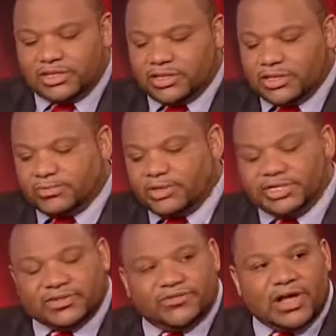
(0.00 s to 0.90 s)
the
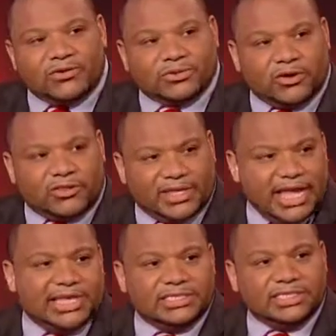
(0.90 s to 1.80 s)
police have found are the
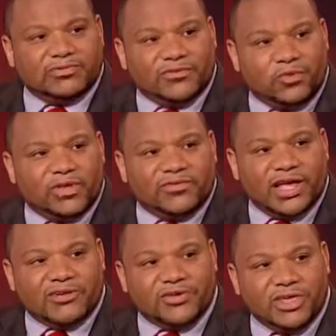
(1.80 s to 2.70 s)
casing of a
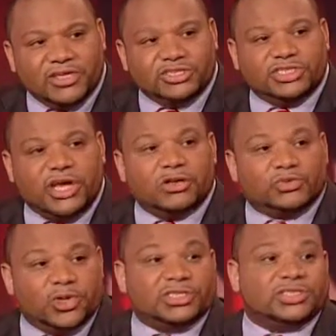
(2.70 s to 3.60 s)
45 shells,
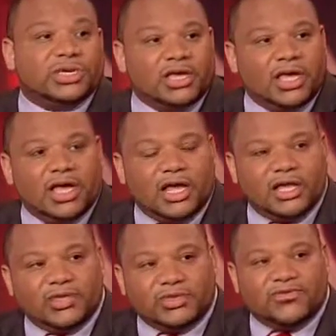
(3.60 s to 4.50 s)
which
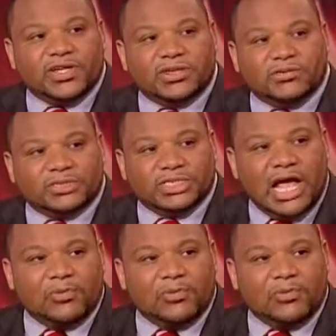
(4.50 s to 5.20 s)
the victim was shot